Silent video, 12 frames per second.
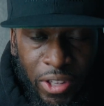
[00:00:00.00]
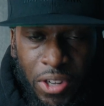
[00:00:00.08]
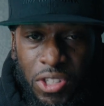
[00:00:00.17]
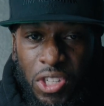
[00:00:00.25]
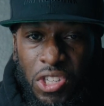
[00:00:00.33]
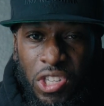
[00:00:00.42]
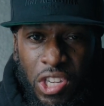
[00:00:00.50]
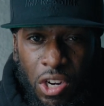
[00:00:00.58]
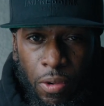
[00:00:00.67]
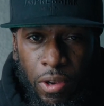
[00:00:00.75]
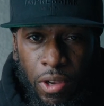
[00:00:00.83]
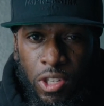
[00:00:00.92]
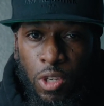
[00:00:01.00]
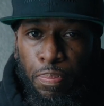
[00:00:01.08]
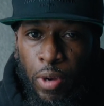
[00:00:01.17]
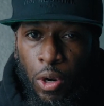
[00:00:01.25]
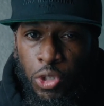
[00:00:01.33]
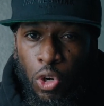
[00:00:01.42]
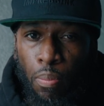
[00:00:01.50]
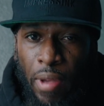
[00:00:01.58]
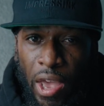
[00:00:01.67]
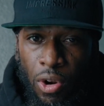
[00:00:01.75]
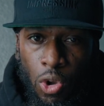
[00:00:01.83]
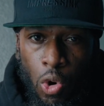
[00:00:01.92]
There's a serious spiritual
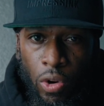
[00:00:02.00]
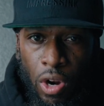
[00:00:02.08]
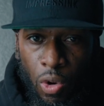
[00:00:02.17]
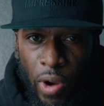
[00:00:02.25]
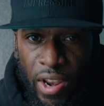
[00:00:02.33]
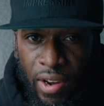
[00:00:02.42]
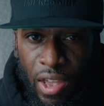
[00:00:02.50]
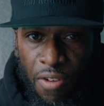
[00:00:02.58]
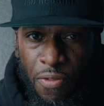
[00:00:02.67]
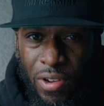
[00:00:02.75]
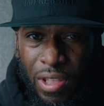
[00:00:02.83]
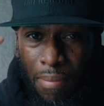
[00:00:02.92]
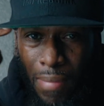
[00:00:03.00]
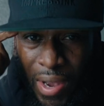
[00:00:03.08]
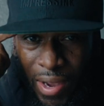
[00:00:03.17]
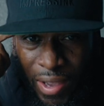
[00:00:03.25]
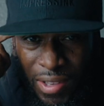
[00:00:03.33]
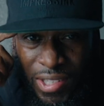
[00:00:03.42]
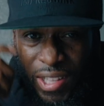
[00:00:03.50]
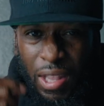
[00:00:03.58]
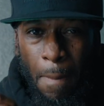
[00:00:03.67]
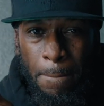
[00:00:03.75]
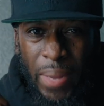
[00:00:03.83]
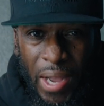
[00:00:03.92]
battle going on right now for the minds and the
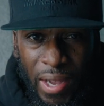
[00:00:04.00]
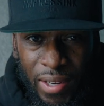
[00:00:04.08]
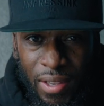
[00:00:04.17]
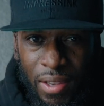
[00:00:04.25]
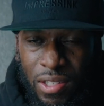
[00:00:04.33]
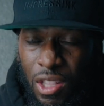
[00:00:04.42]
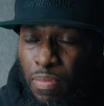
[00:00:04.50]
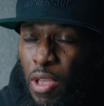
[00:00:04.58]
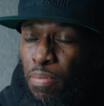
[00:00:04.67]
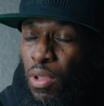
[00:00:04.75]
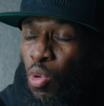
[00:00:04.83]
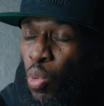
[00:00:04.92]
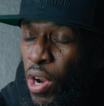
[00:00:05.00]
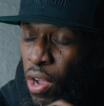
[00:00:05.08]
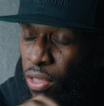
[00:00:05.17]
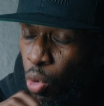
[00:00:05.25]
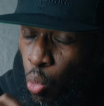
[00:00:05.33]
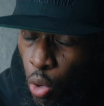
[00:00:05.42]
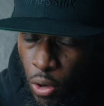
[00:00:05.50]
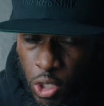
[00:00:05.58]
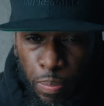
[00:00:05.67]
bodies of the people around the world.